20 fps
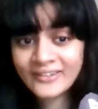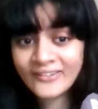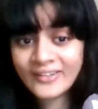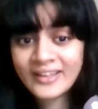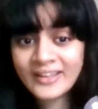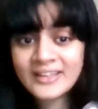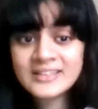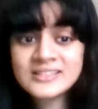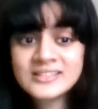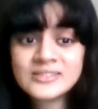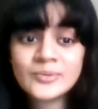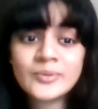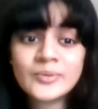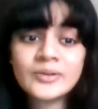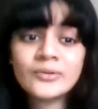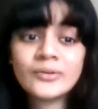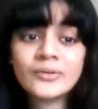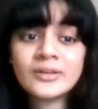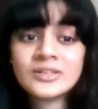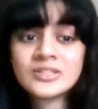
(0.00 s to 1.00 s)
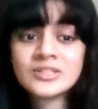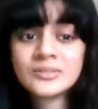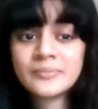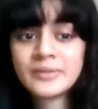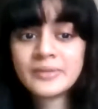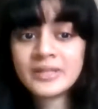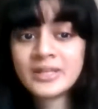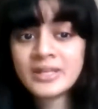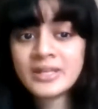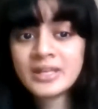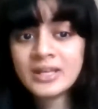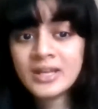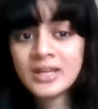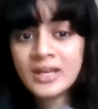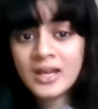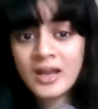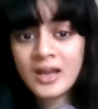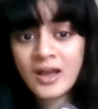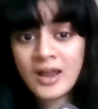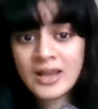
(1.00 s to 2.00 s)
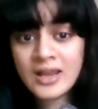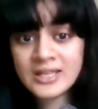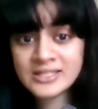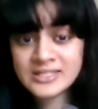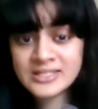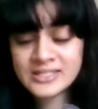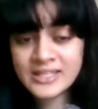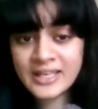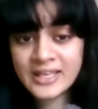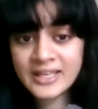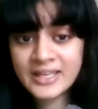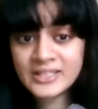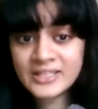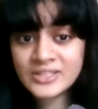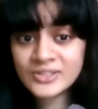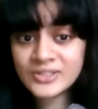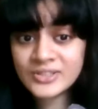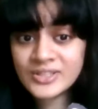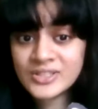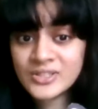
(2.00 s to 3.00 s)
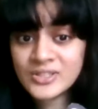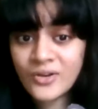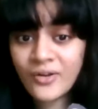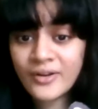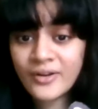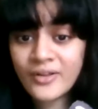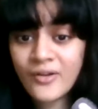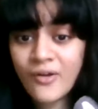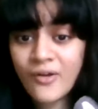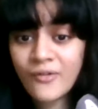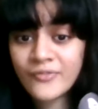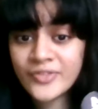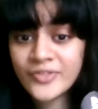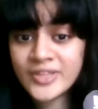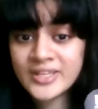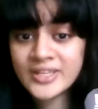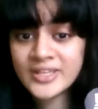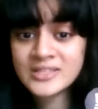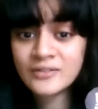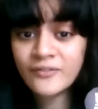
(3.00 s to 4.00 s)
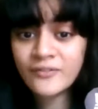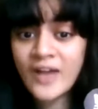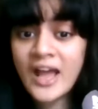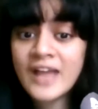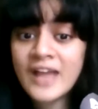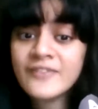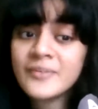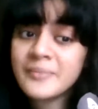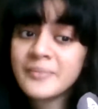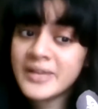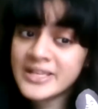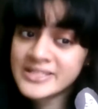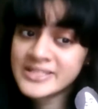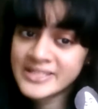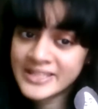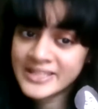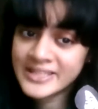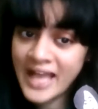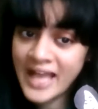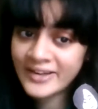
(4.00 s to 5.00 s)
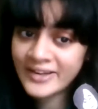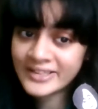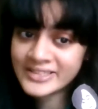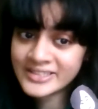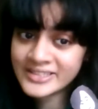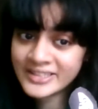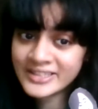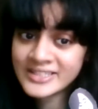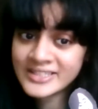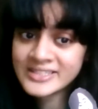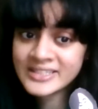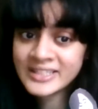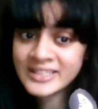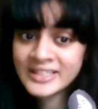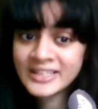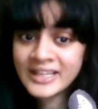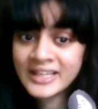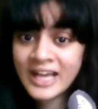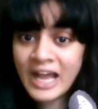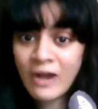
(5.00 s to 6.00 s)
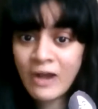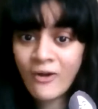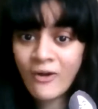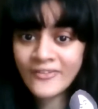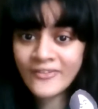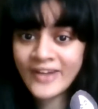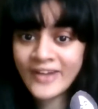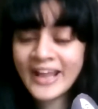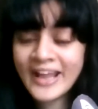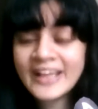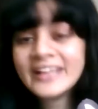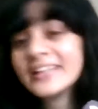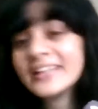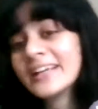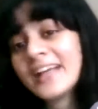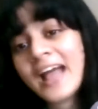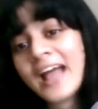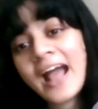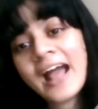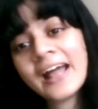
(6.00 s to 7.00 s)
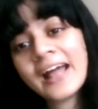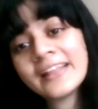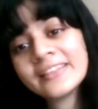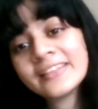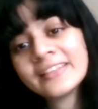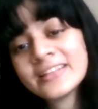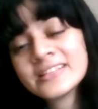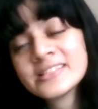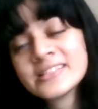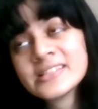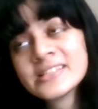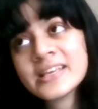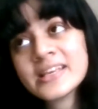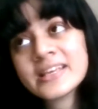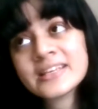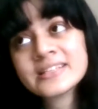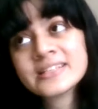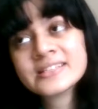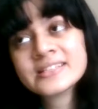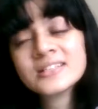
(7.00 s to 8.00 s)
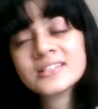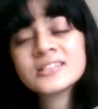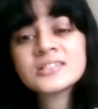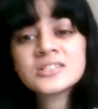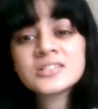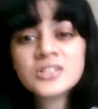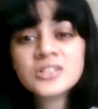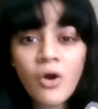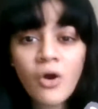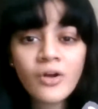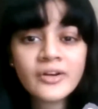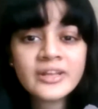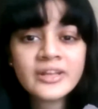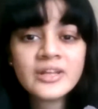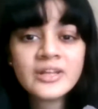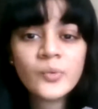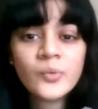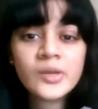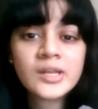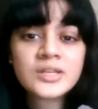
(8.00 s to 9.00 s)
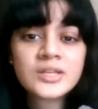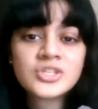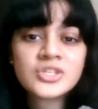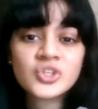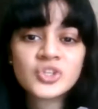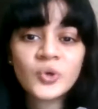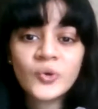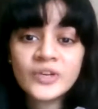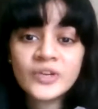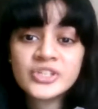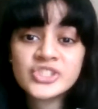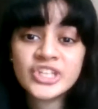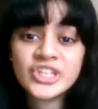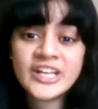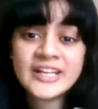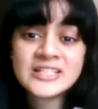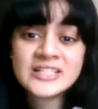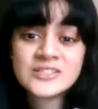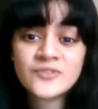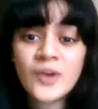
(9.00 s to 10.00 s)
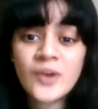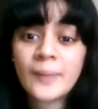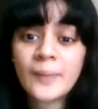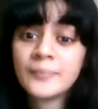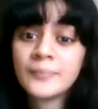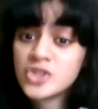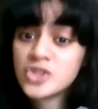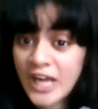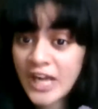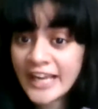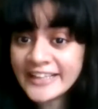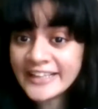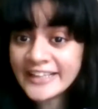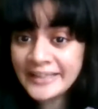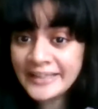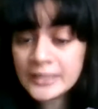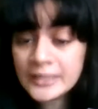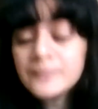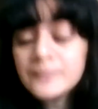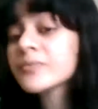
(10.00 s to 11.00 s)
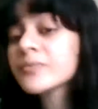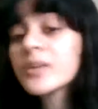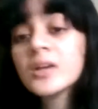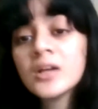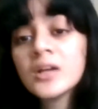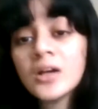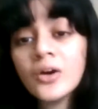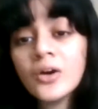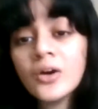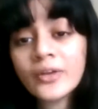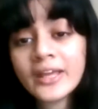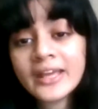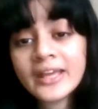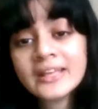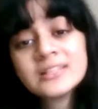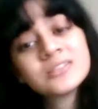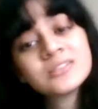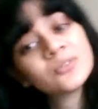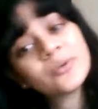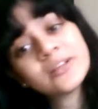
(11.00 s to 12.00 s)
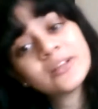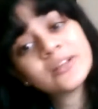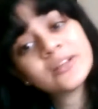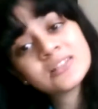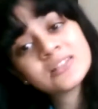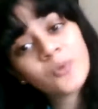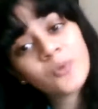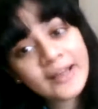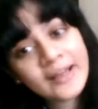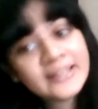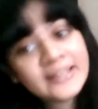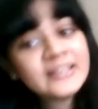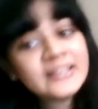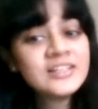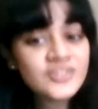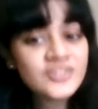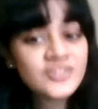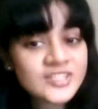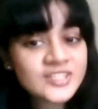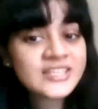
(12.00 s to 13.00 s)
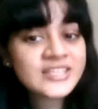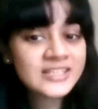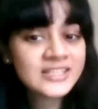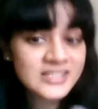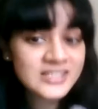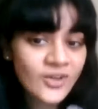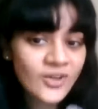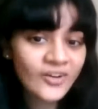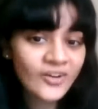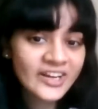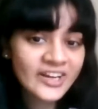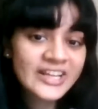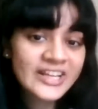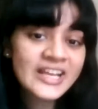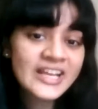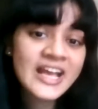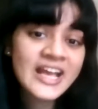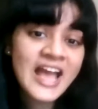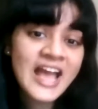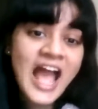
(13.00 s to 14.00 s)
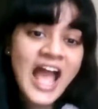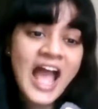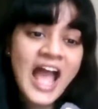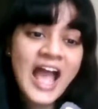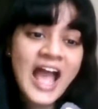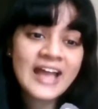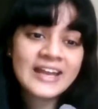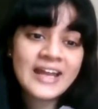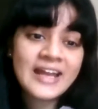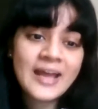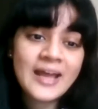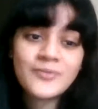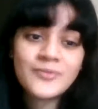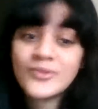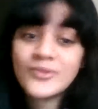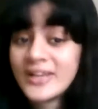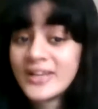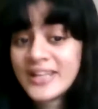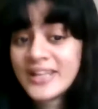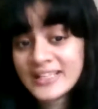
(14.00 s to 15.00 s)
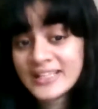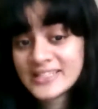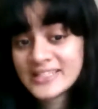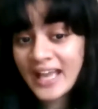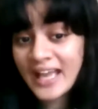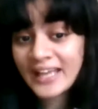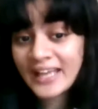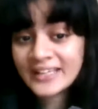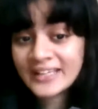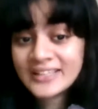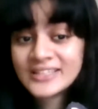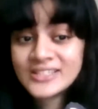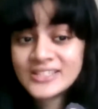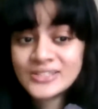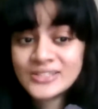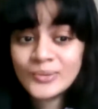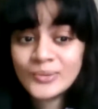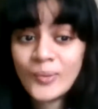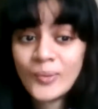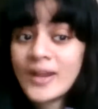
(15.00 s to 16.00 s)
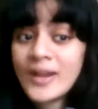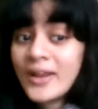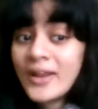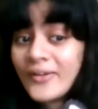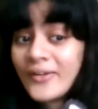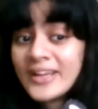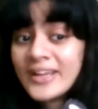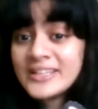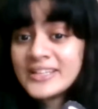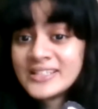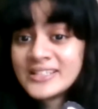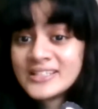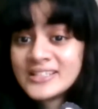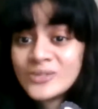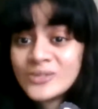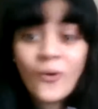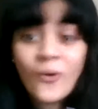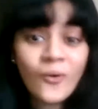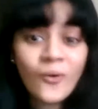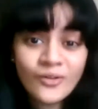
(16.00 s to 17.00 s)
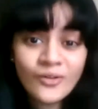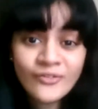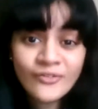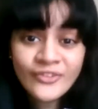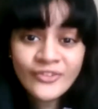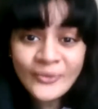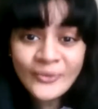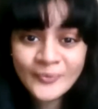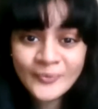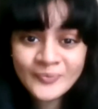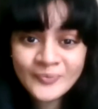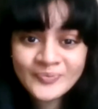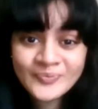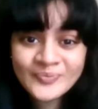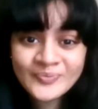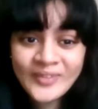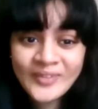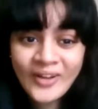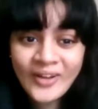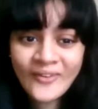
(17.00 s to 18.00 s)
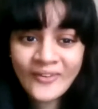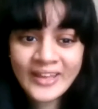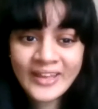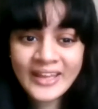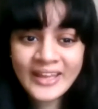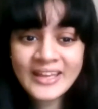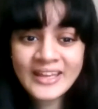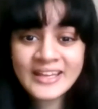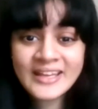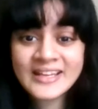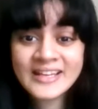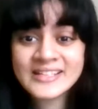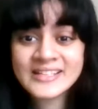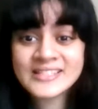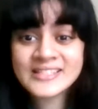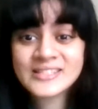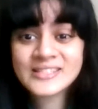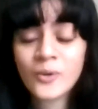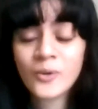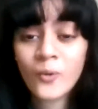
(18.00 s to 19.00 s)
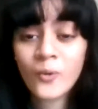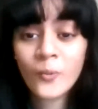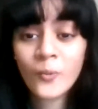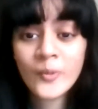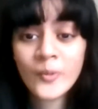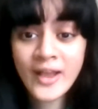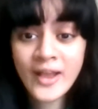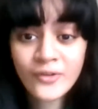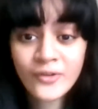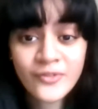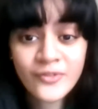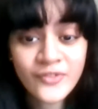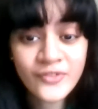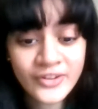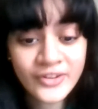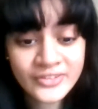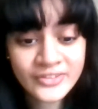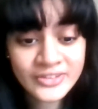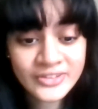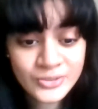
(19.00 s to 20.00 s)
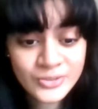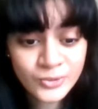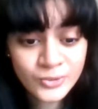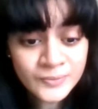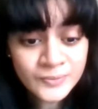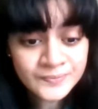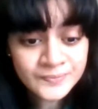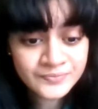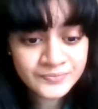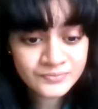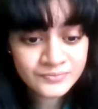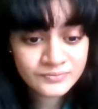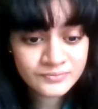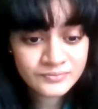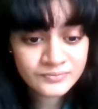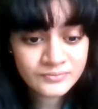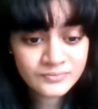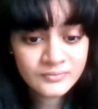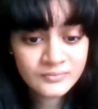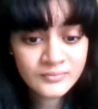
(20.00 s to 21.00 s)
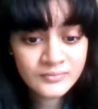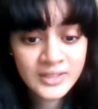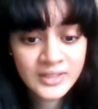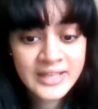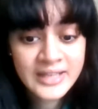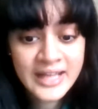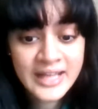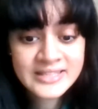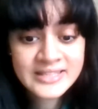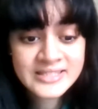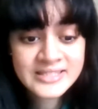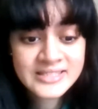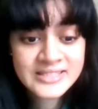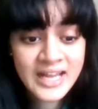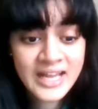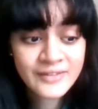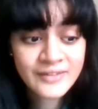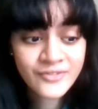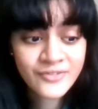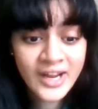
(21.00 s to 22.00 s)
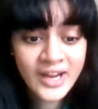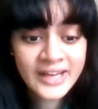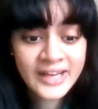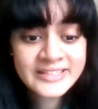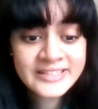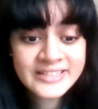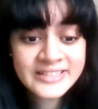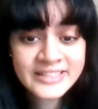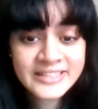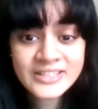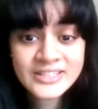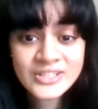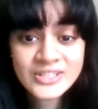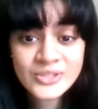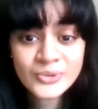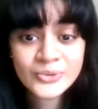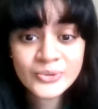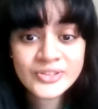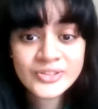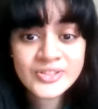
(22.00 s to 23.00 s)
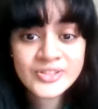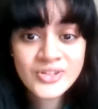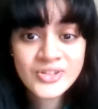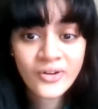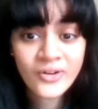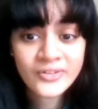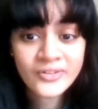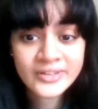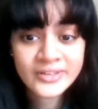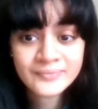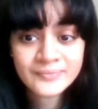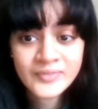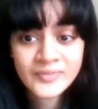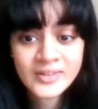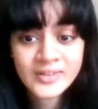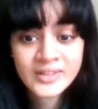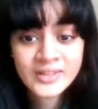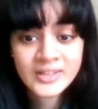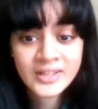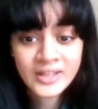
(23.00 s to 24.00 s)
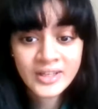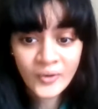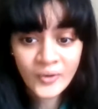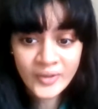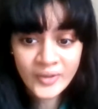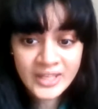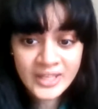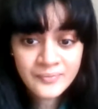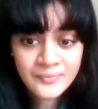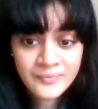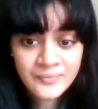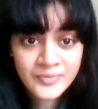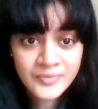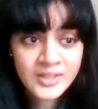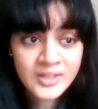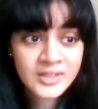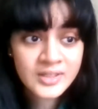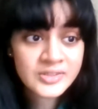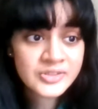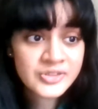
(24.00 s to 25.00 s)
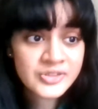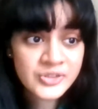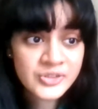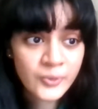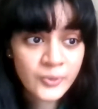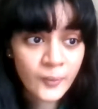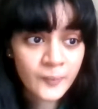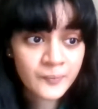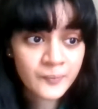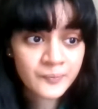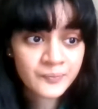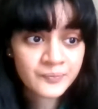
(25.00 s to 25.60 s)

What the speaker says: Okay, so we're going to be listening to the story of these five amazing characters. All right, and this is a story which originates from China. Okay, so it's quite an interesting story, and I'm really excited to narrate it to all of you. Okay, so without further ado, let's dive right into the story. Okay, so